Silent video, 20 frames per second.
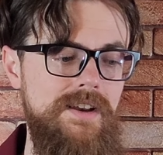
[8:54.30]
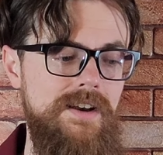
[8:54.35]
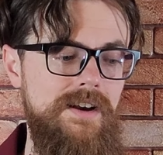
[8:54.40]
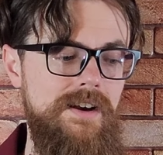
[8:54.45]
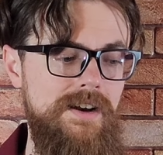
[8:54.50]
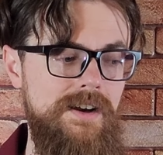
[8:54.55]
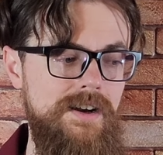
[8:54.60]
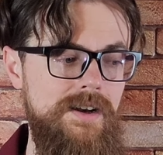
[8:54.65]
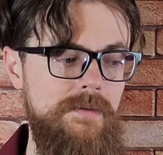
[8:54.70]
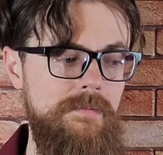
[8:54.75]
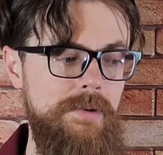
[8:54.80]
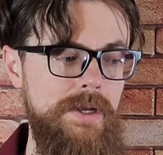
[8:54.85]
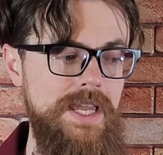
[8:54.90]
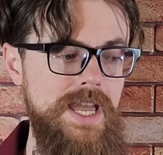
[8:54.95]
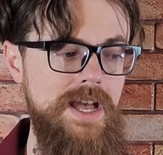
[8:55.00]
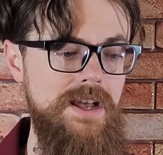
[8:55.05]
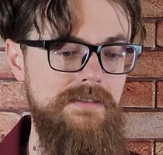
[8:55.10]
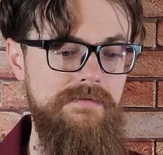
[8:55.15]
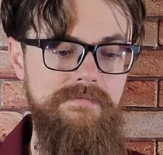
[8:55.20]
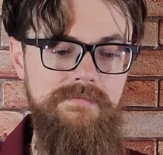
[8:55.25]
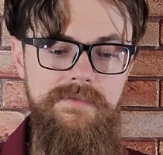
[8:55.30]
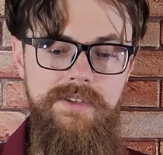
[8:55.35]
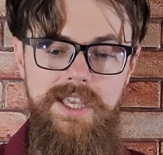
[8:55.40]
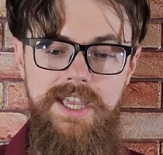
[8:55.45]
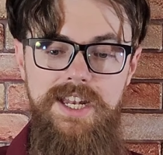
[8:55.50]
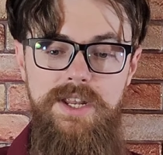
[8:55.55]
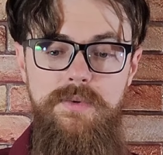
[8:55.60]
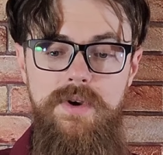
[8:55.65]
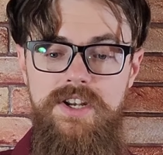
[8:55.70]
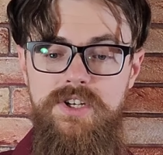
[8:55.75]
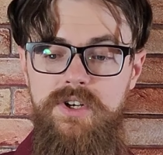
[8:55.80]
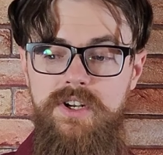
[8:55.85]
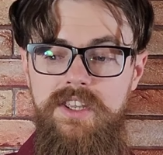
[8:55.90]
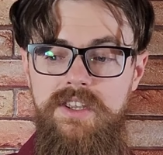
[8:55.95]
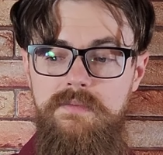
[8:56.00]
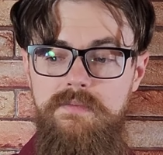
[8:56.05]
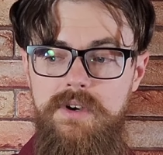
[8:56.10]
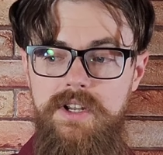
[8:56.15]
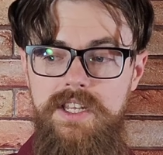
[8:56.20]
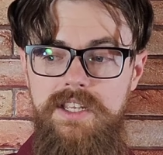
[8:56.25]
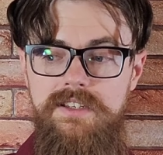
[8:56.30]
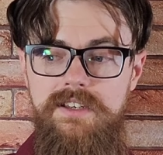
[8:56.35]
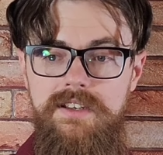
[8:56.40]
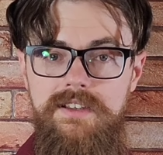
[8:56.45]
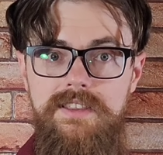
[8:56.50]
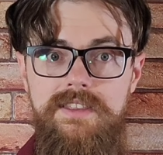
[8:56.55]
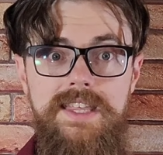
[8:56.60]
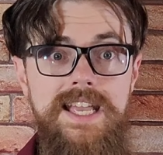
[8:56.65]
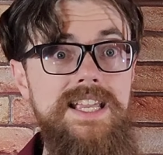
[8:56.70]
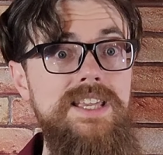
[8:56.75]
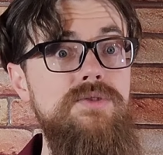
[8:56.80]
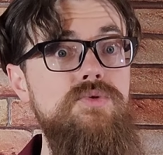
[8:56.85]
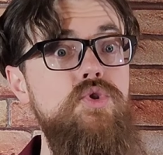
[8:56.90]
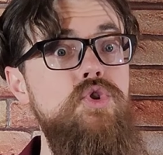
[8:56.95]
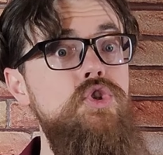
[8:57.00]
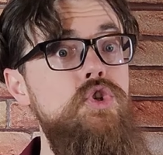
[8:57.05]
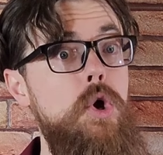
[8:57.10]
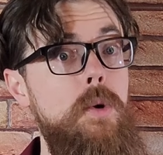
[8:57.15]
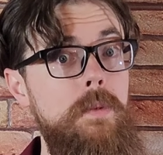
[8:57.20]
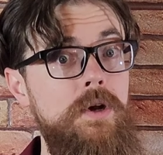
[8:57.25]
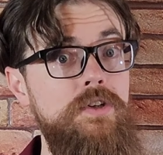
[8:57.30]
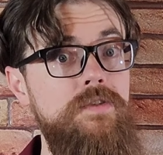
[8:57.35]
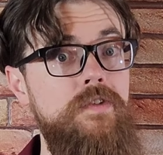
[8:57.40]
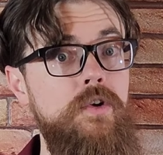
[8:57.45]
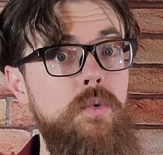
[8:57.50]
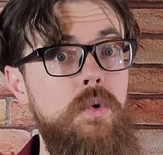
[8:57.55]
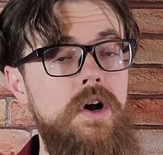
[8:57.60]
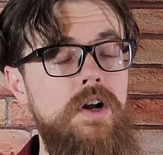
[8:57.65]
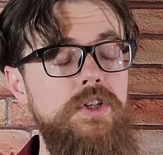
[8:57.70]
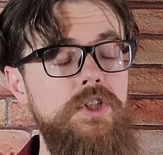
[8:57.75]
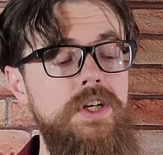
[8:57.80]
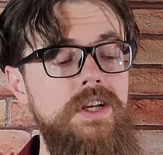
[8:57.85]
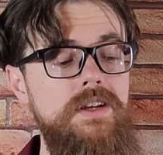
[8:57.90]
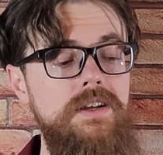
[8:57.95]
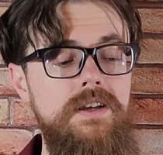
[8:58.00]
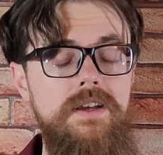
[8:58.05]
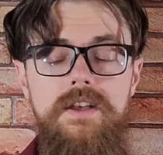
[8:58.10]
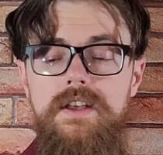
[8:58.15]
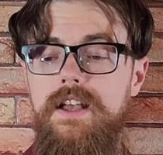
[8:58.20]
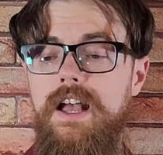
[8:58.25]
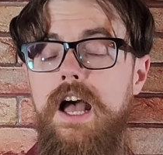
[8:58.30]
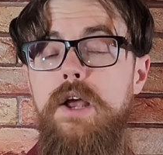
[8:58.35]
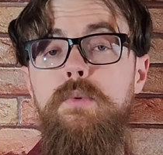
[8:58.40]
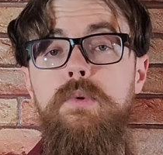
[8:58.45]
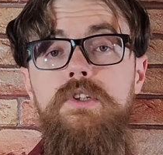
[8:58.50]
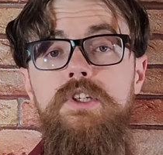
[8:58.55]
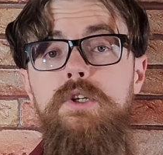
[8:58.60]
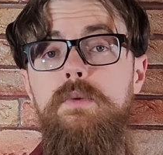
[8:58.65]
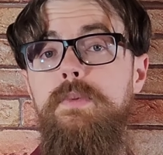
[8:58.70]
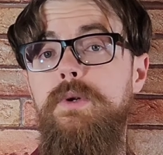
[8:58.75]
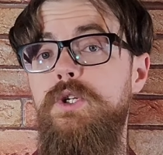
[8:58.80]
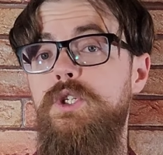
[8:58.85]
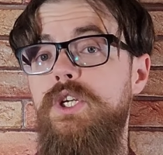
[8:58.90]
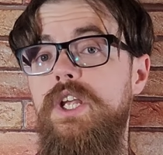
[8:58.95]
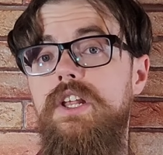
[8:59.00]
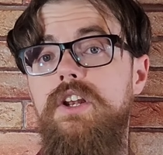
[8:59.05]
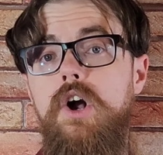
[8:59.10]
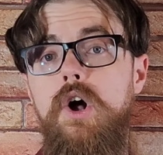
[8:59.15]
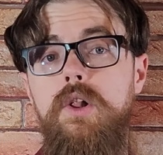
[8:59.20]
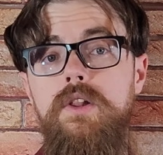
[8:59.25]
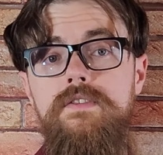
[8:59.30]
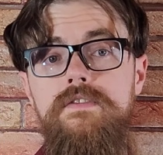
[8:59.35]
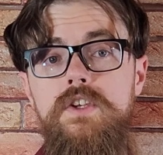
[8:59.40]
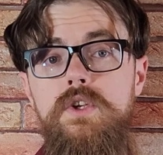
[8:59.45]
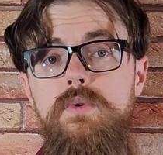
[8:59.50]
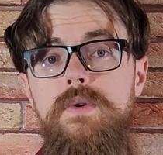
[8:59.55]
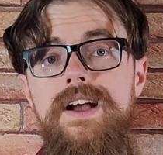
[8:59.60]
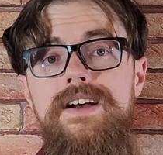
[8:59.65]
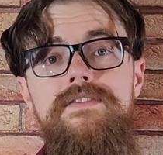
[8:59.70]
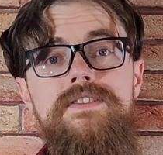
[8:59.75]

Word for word: But yeah, anyway, drinking buddies, thank you so much for watching. I really appreciate all of you.